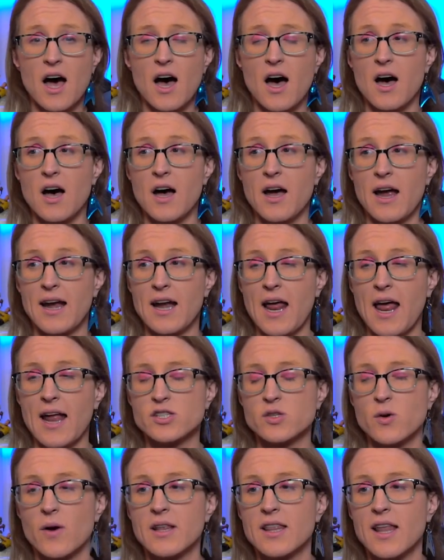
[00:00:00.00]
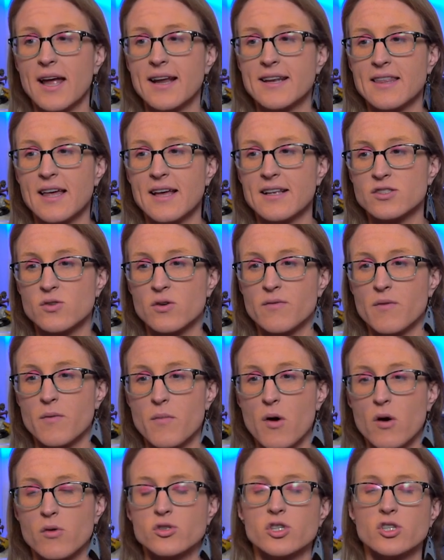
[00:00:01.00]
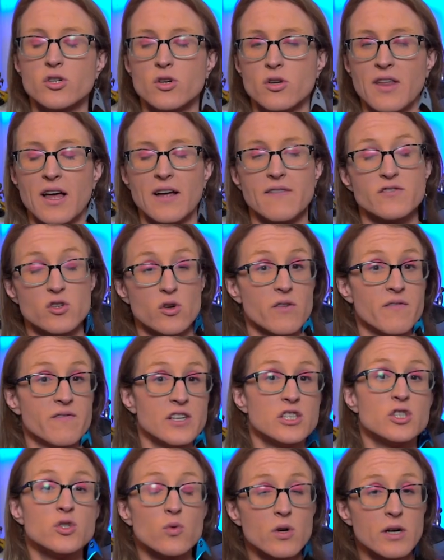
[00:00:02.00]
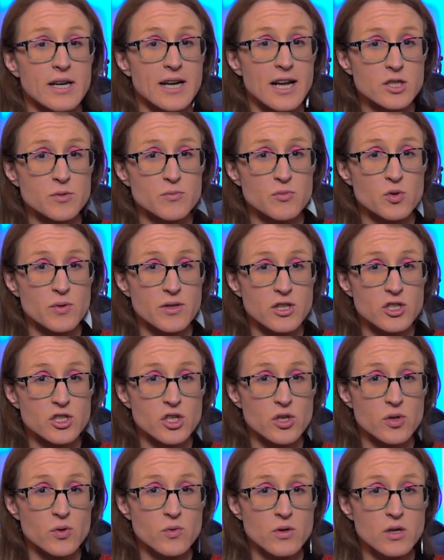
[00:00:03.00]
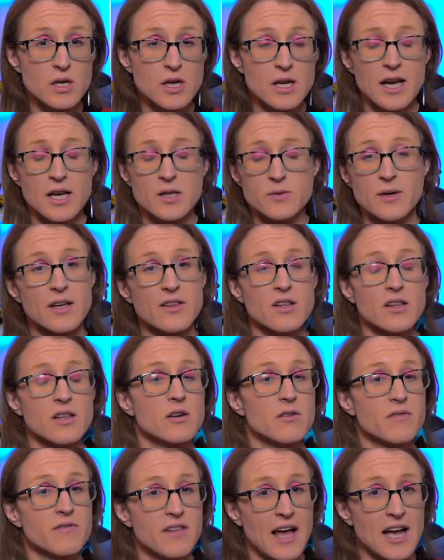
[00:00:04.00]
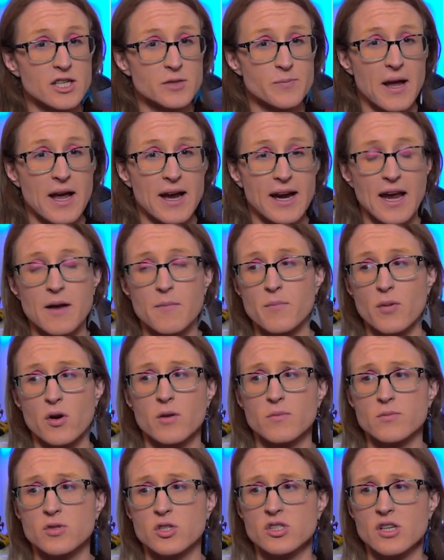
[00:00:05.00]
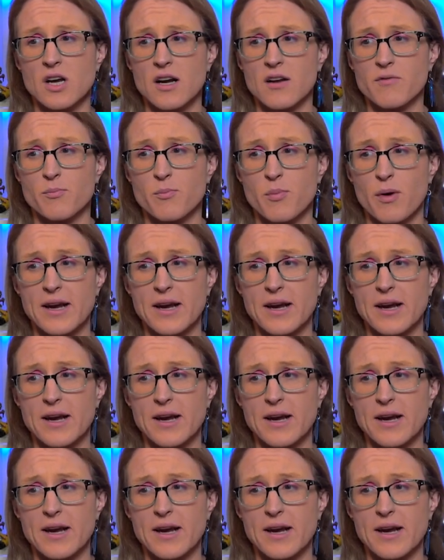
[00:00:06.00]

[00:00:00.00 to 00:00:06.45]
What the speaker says: And so I like that sort of emotional, that sort of visual connection between the two as we got the little flashback and Burnham just kind of